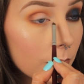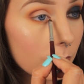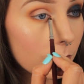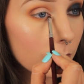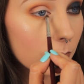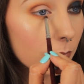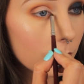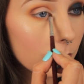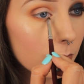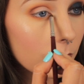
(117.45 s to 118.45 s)
So I'm
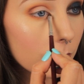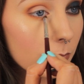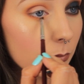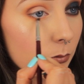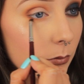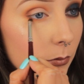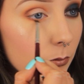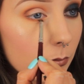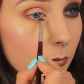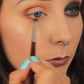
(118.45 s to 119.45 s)
using a pencil
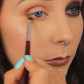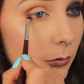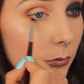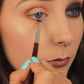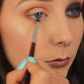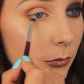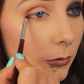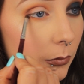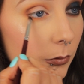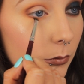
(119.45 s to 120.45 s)
brush just to run that
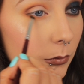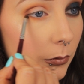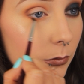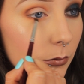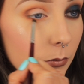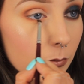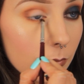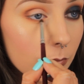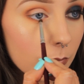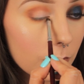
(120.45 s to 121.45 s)
brown down
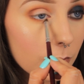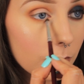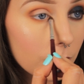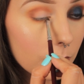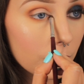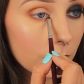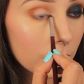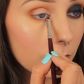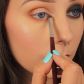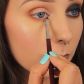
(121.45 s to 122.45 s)
all the way along the
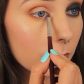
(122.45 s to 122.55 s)
lower lash